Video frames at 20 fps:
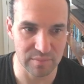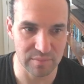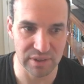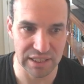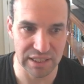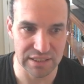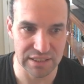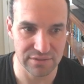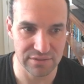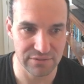
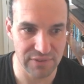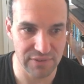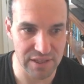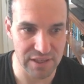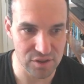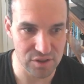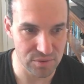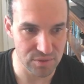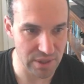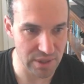blind
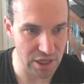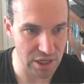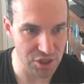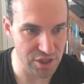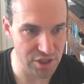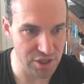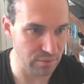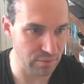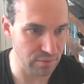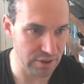defense range
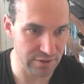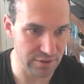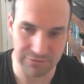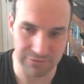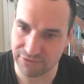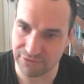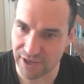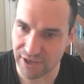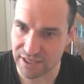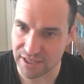that will
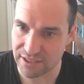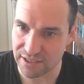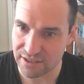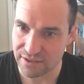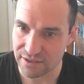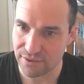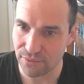defend